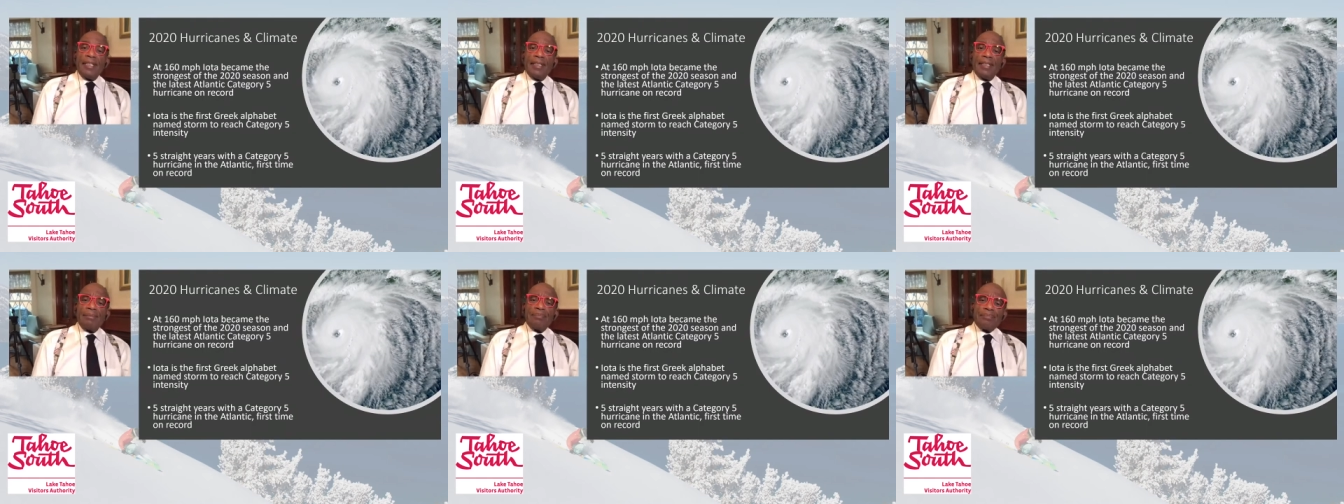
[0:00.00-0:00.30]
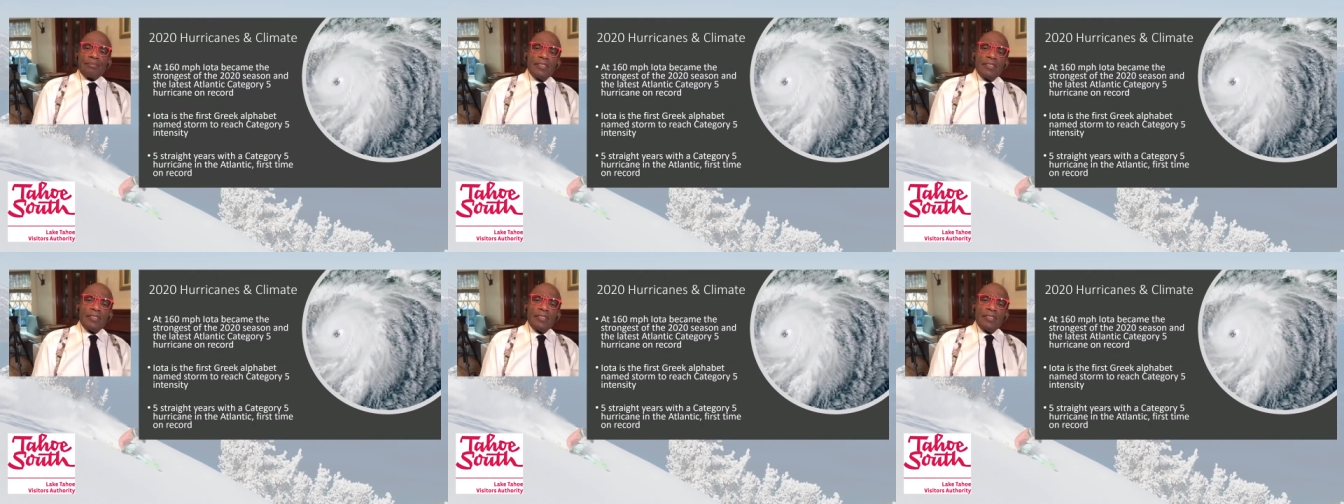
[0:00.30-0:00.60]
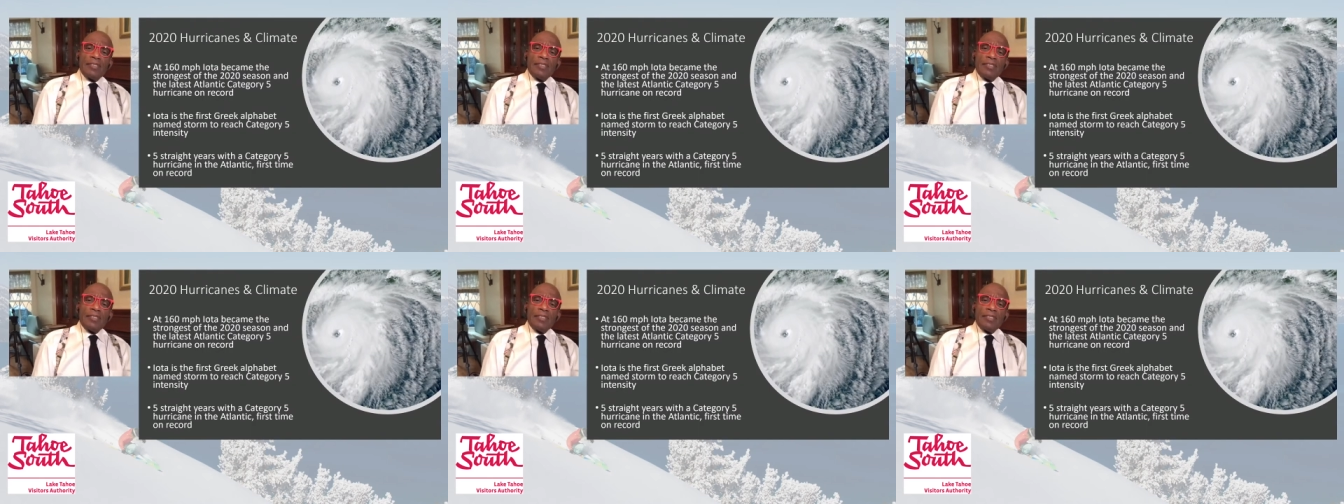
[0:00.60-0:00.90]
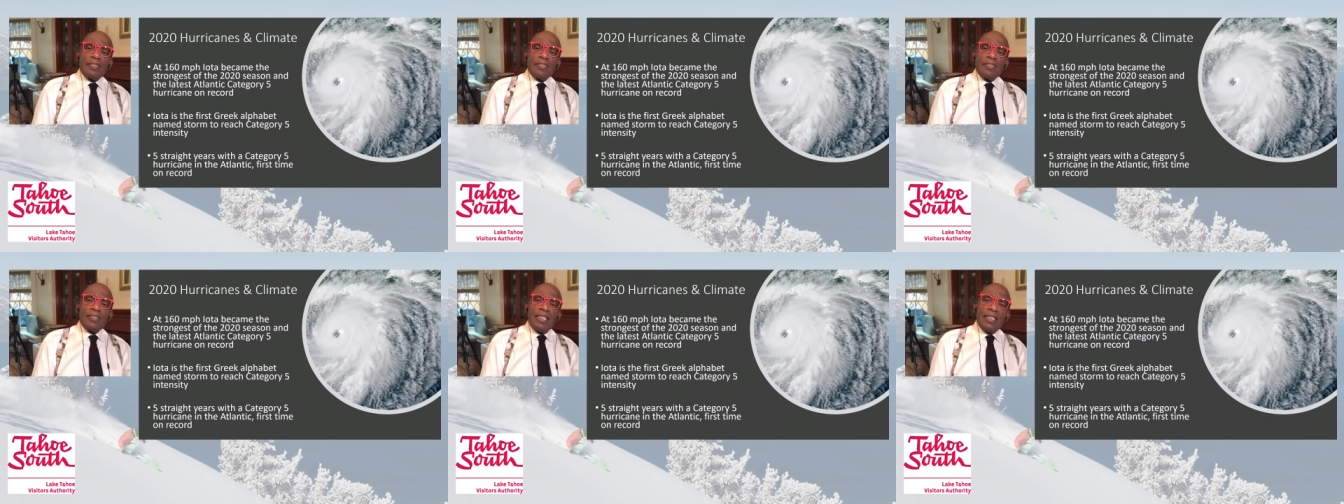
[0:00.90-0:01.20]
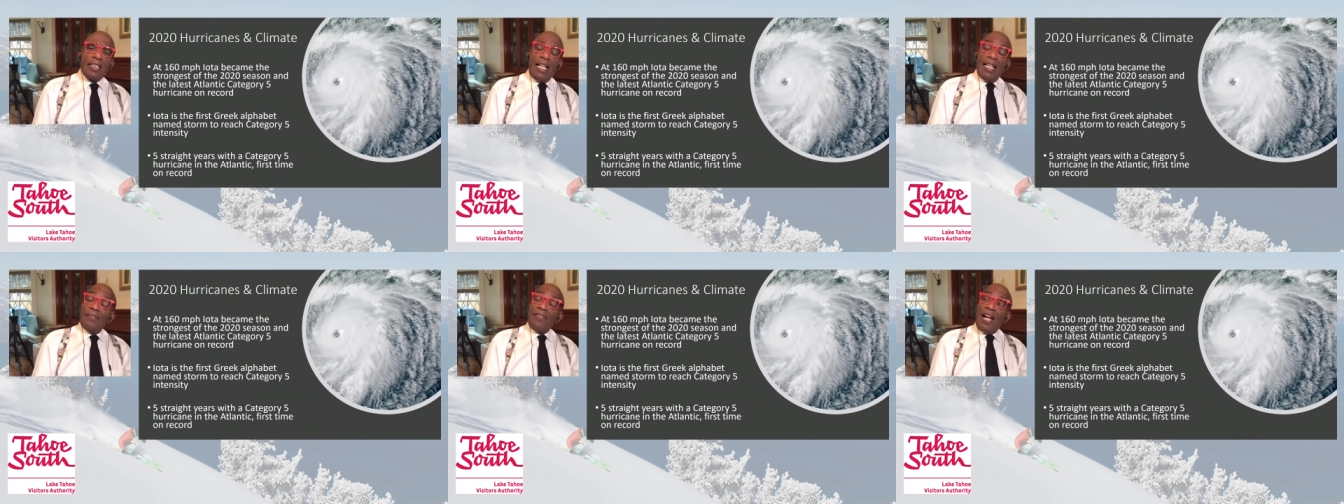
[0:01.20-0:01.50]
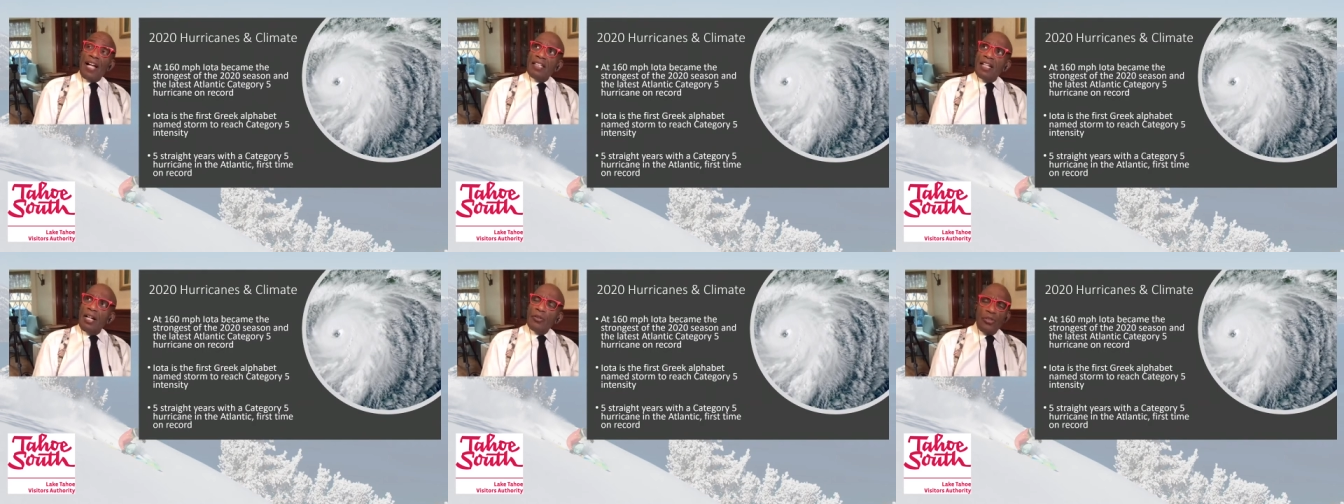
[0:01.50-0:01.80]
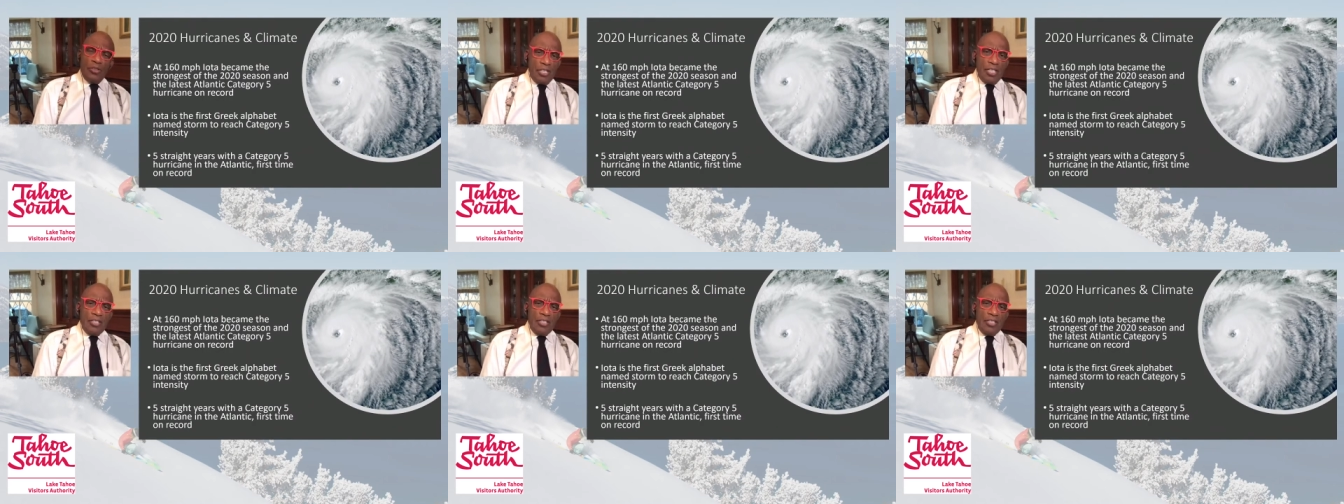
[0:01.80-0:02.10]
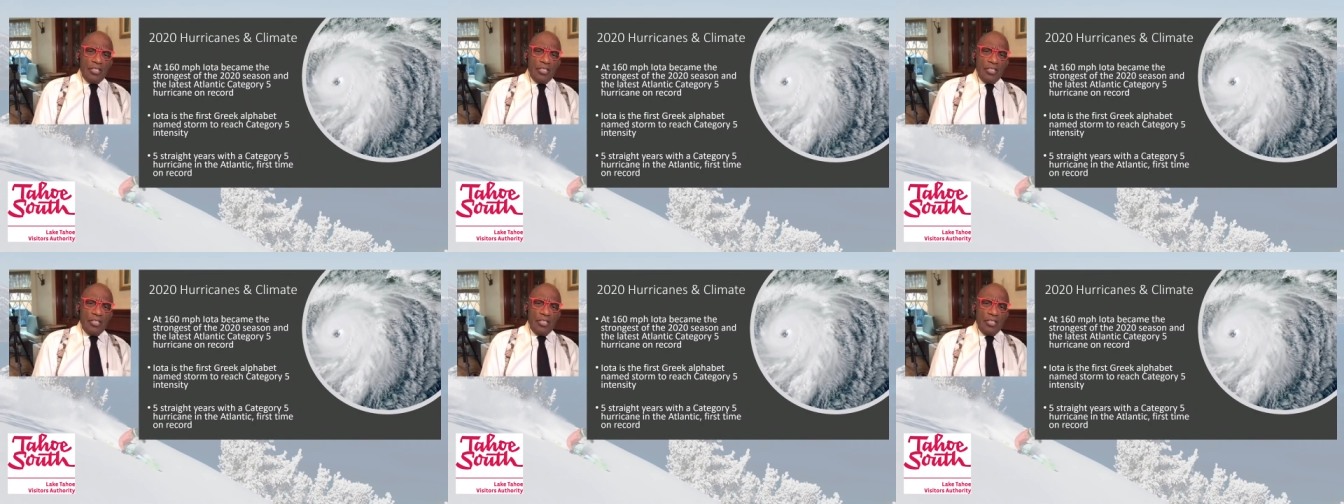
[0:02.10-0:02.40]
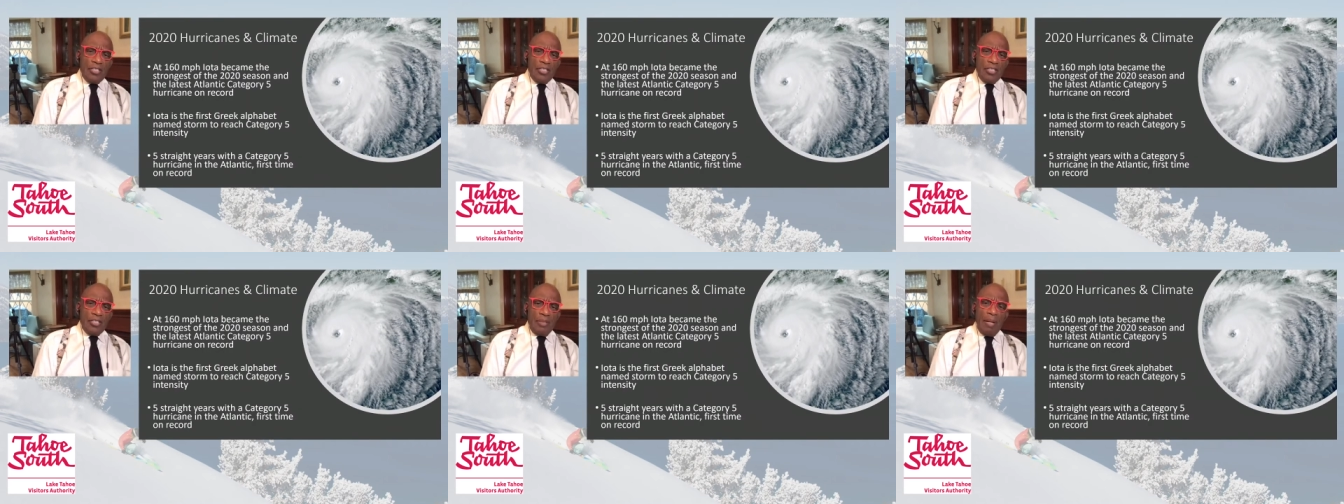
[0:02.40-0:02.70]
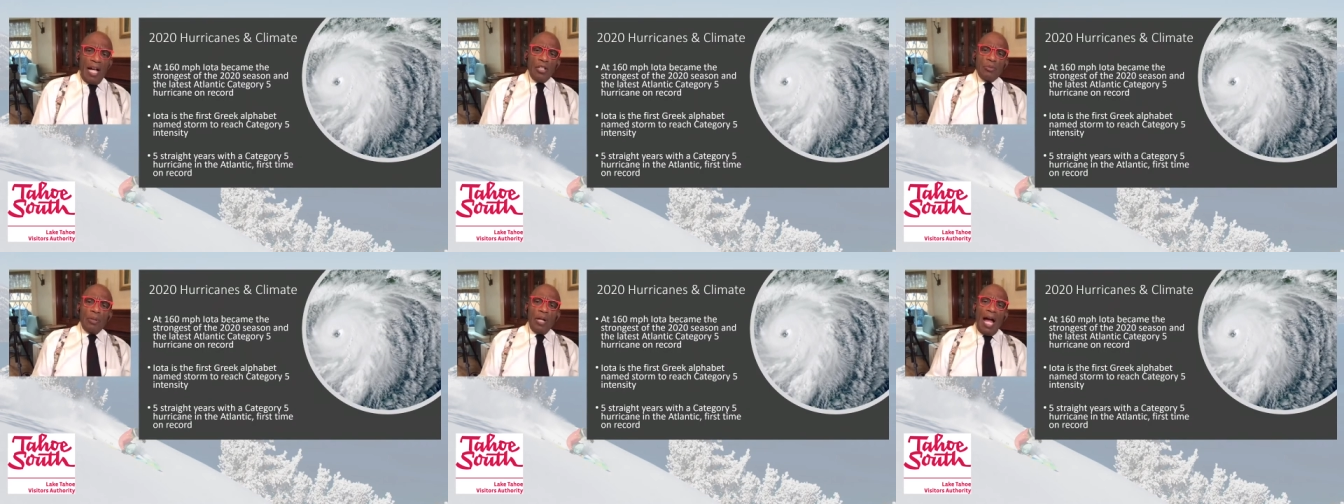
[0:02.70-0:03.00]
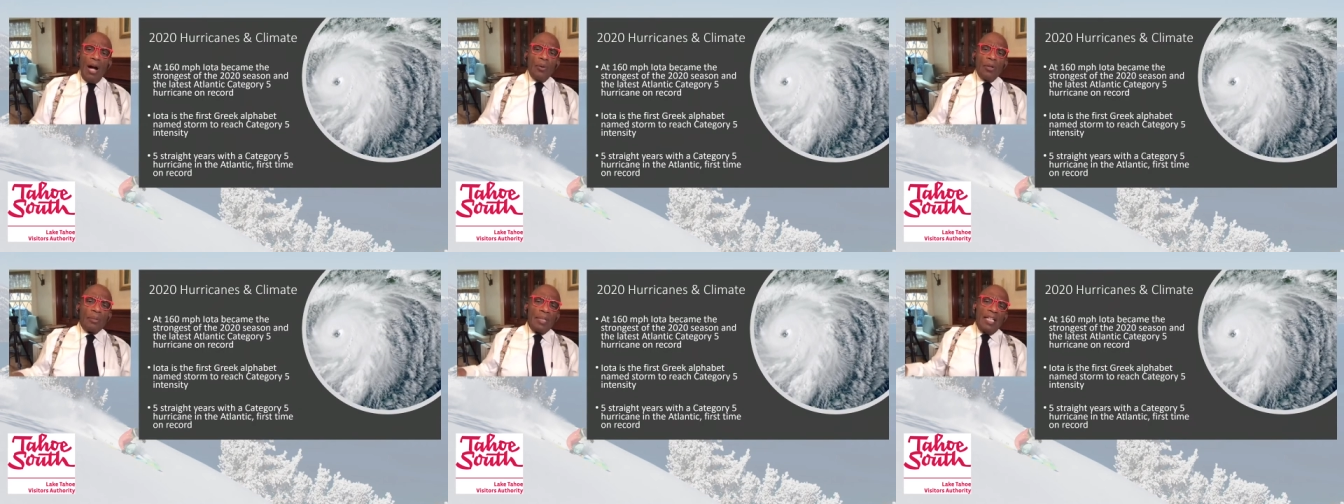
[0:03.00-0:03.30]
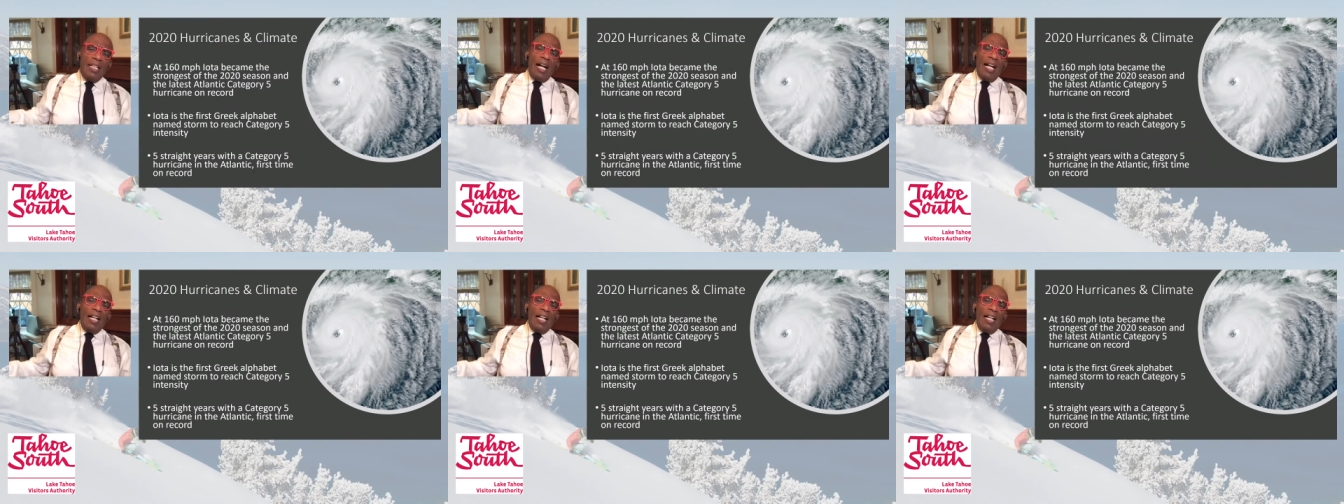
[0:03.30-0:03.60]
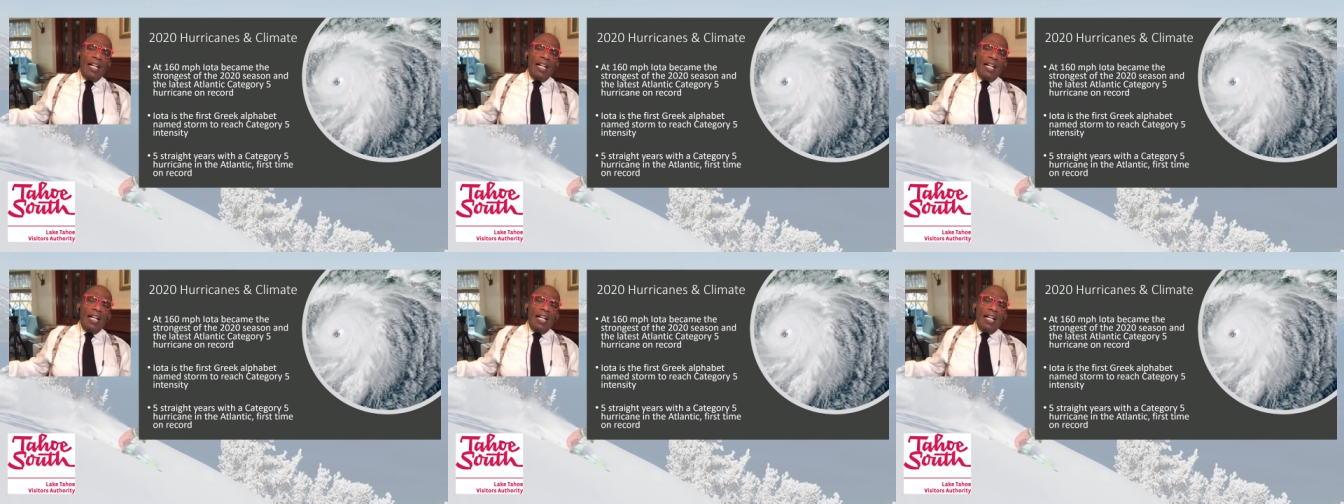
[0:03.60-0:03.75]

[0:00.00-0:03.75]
Uh, and in fact, at 160 miles per hour,